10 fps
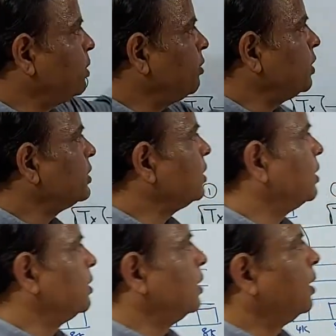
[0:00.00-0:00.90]
between
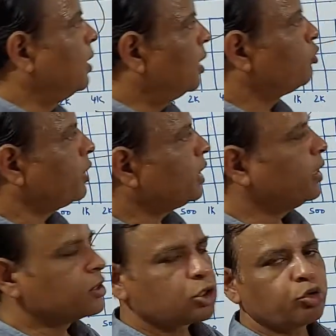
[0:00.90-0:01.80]
20
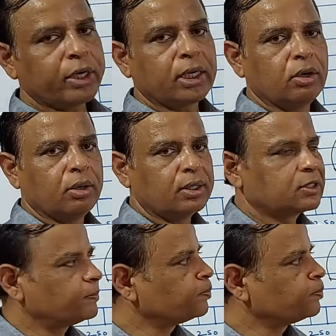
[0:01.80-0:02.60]
hertz to 20 kilohertz.